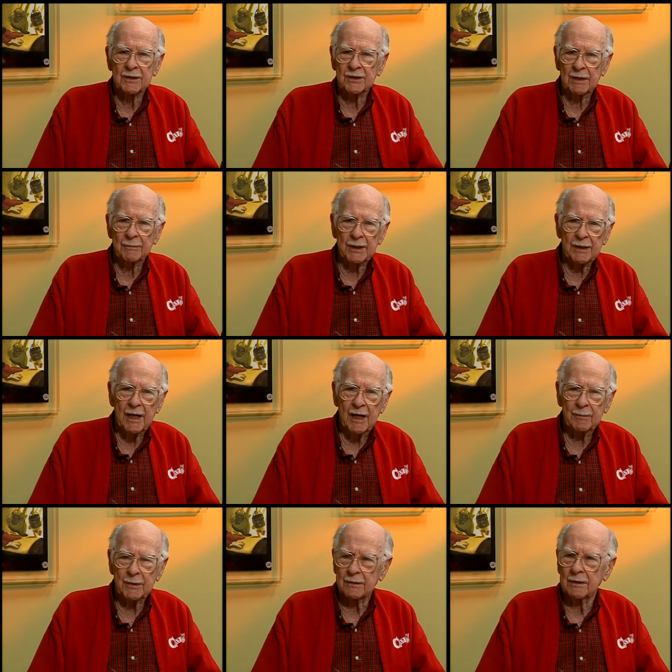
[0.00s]
something
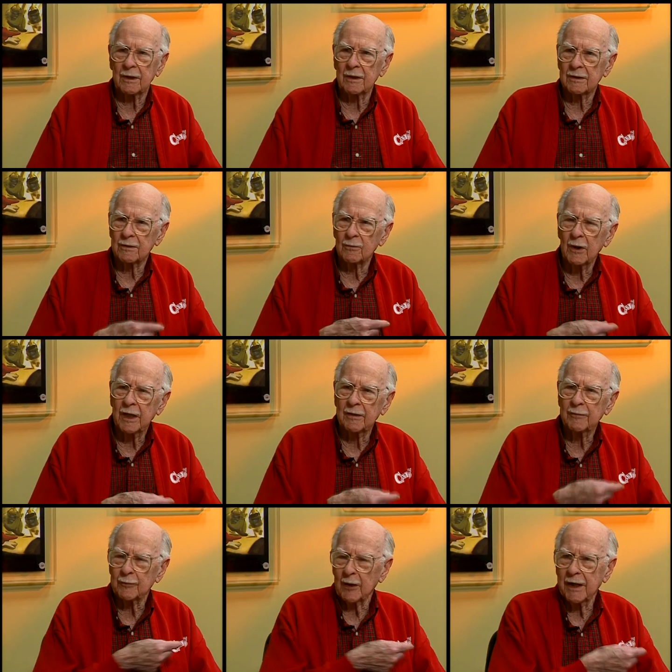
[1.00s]
happened along the
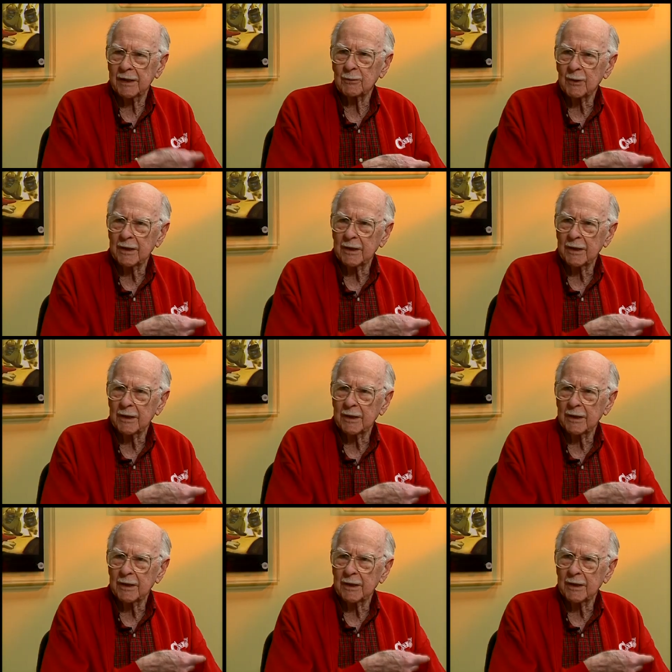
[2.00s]
way. Frank